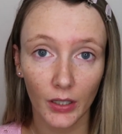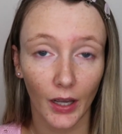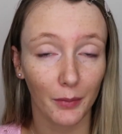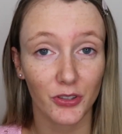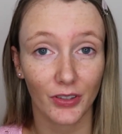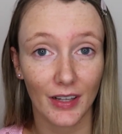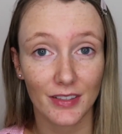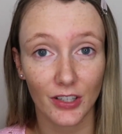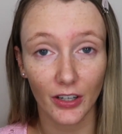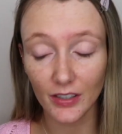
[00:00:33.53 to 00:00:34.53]
I'm just going to
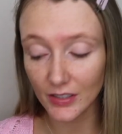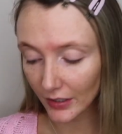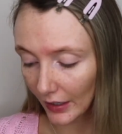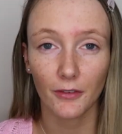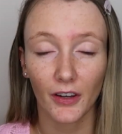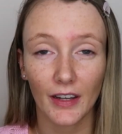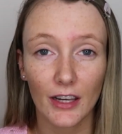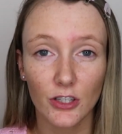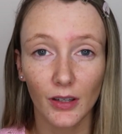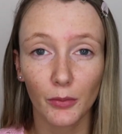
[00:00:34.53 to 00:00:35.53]
get started. The
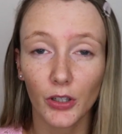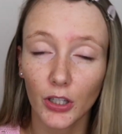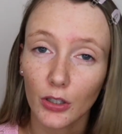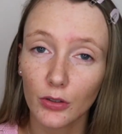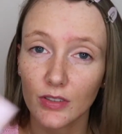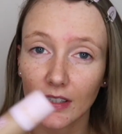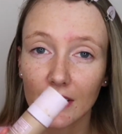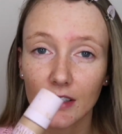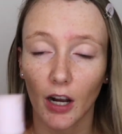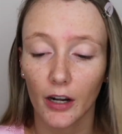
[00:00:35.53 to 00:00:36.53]
foundation I'm going to use
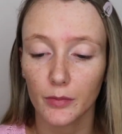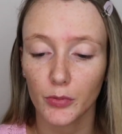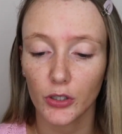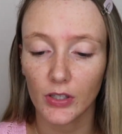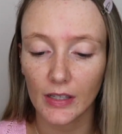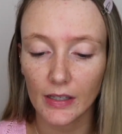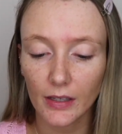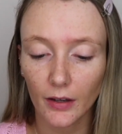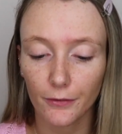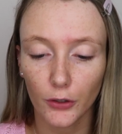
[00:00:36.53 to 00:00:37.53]
is the Carter
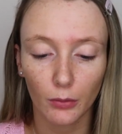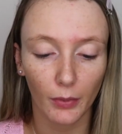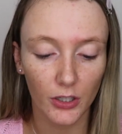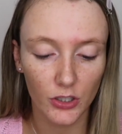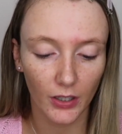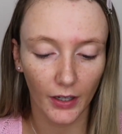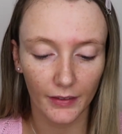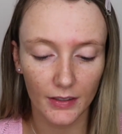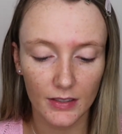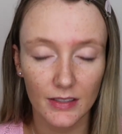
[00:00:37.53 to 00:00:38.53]
Beauty Full Measure, and
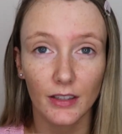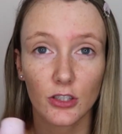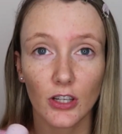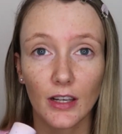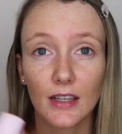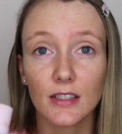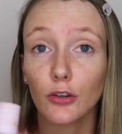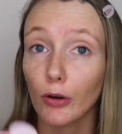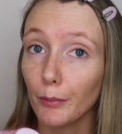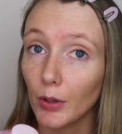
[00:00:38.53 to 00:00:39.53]
this is in the shade
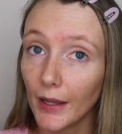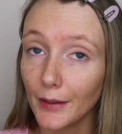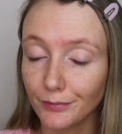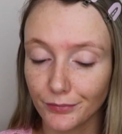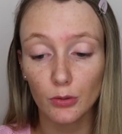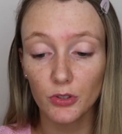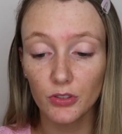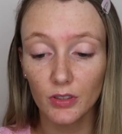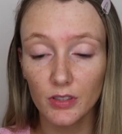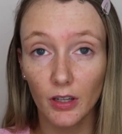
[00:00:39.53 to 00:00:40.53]
Creme Brulee. So I'm just
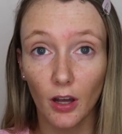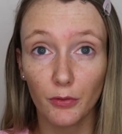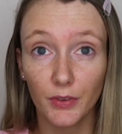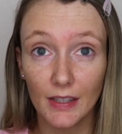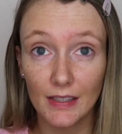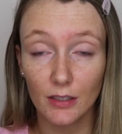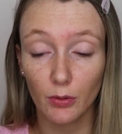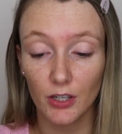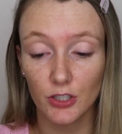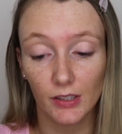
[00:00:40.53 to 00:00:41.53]
going to start off with the easy
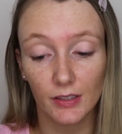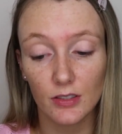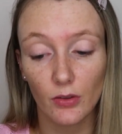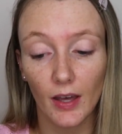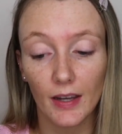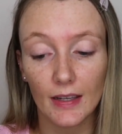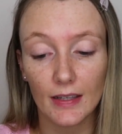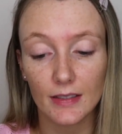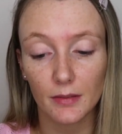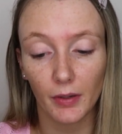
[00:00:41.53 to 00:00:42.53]
question. So that
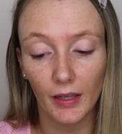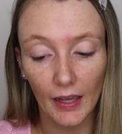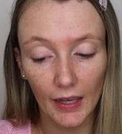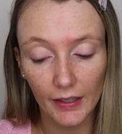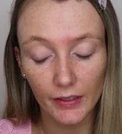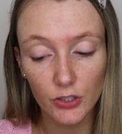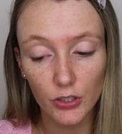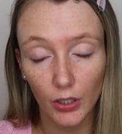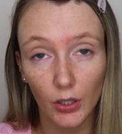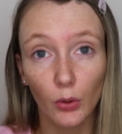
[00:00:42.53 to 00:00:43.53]
is my
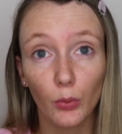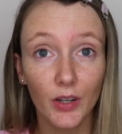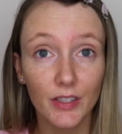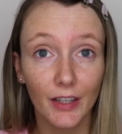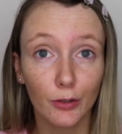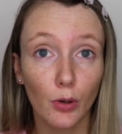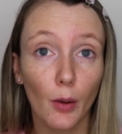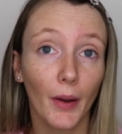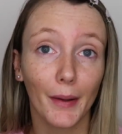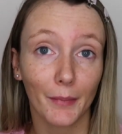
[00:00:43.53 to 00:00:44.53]
age, where did I grow
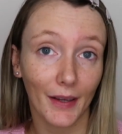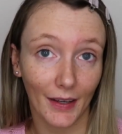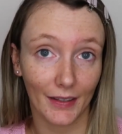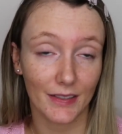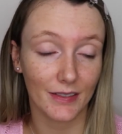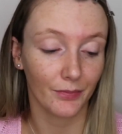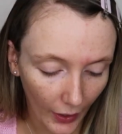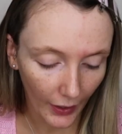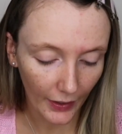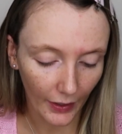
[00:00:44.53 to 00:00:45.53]
up, and my height.
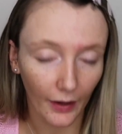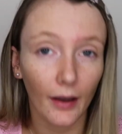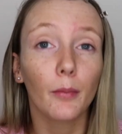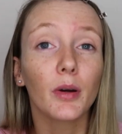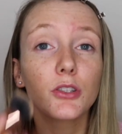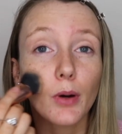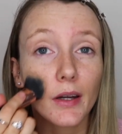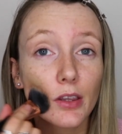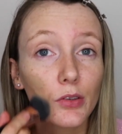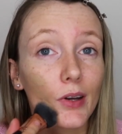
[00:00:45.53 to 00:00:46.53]
I am
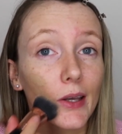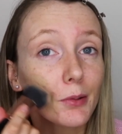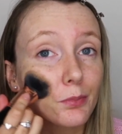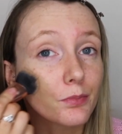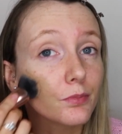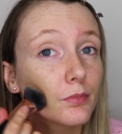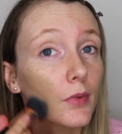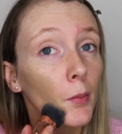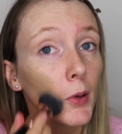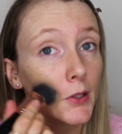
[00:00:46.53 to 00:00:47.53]
23,
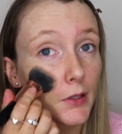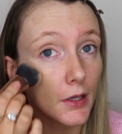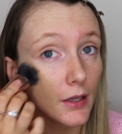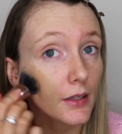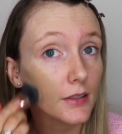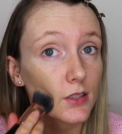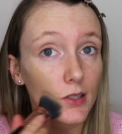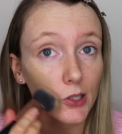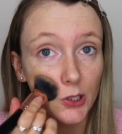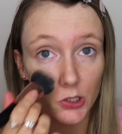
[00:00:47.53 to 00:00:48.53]
my birthday is
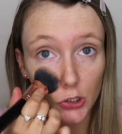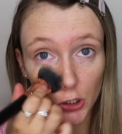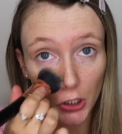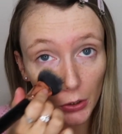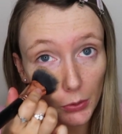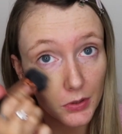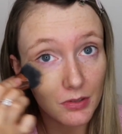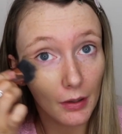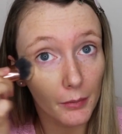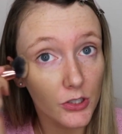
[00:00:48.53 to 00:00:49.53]
in June,
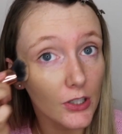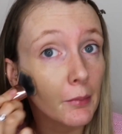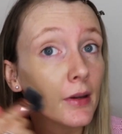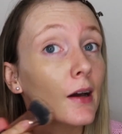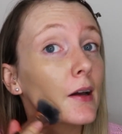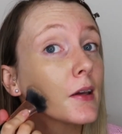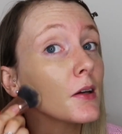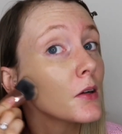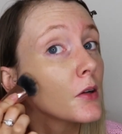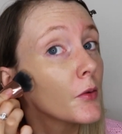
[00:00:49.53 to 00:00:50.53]
so I'm a Gemini.
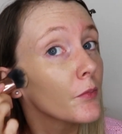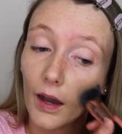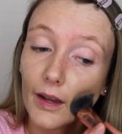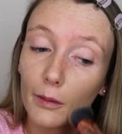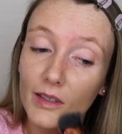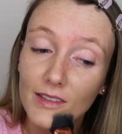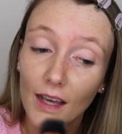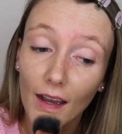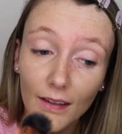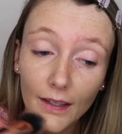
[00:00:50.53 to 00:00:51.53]
I am
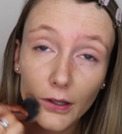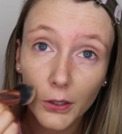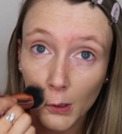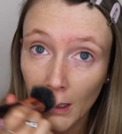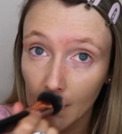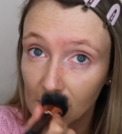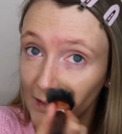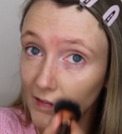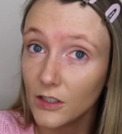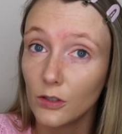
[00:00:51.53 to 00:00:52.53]
exactly
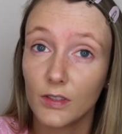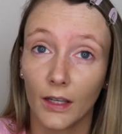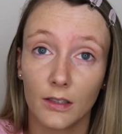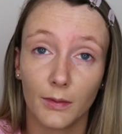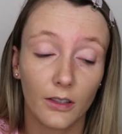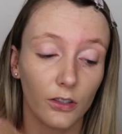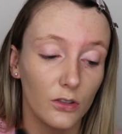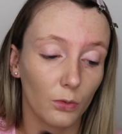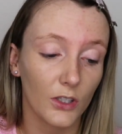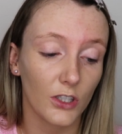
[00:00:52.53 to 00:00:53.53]
172
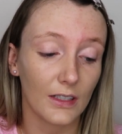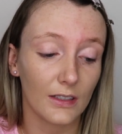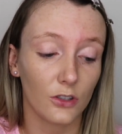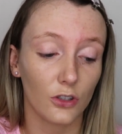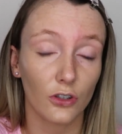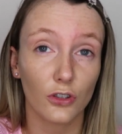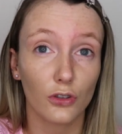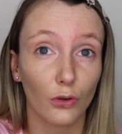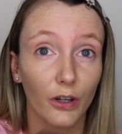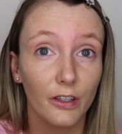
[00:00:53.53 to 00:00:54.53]
centimeters, which is just
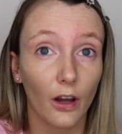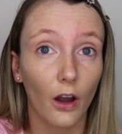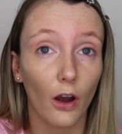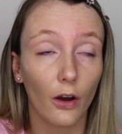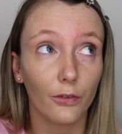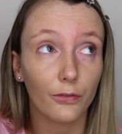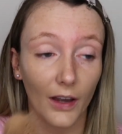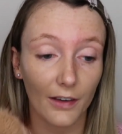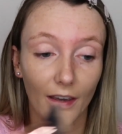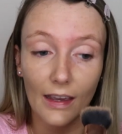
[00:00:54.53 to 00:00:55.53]
short of
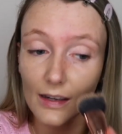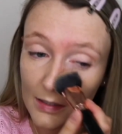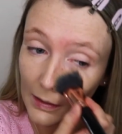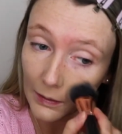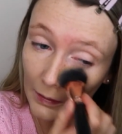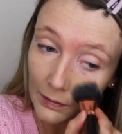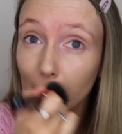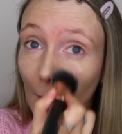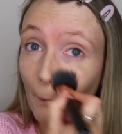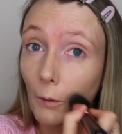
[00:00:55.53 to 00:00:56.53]
5'8".
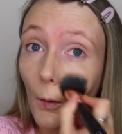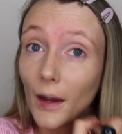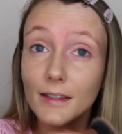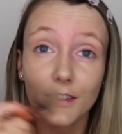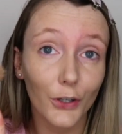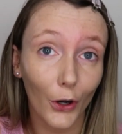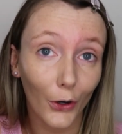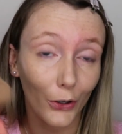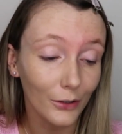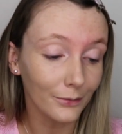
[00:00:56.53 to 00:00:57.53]
So I'm quite
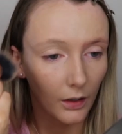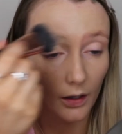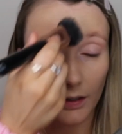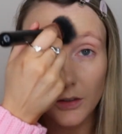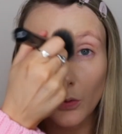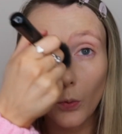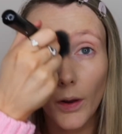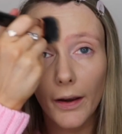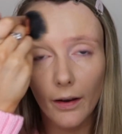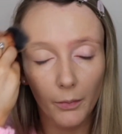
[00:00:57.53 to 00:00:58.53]
tall. And
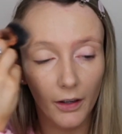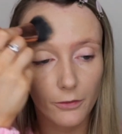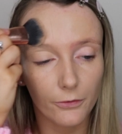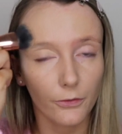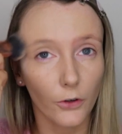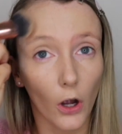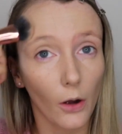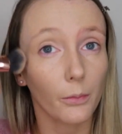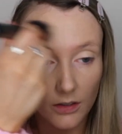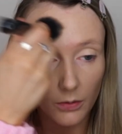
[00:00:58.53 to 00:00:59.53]
where am I
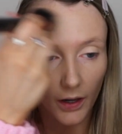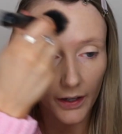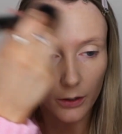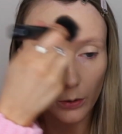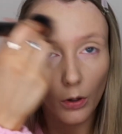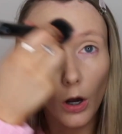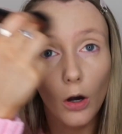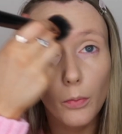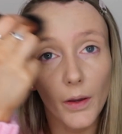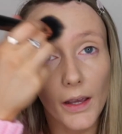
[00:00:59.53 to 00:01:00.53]
from? So I grew
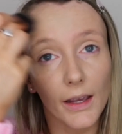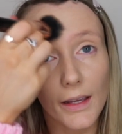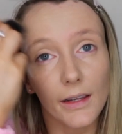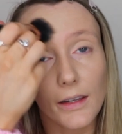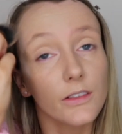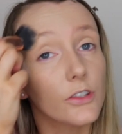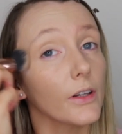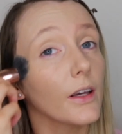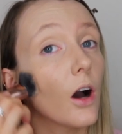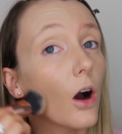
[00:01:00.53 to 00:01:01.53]
up in
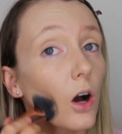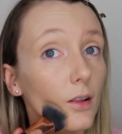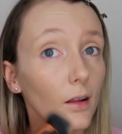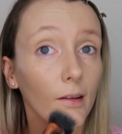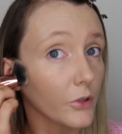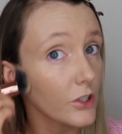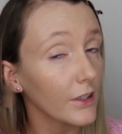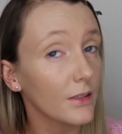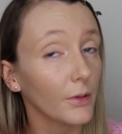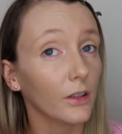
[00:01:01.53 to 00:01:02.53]
Donegal, which
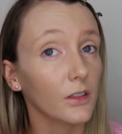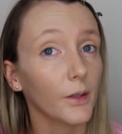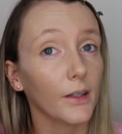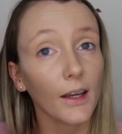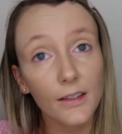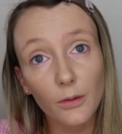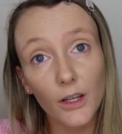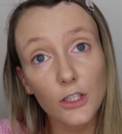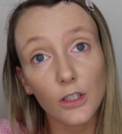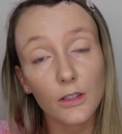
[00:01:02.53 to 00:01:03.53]
leads me on to my next
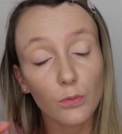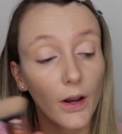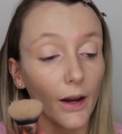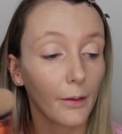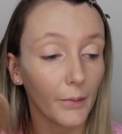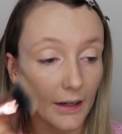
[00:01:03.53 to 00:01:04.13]
question, is where am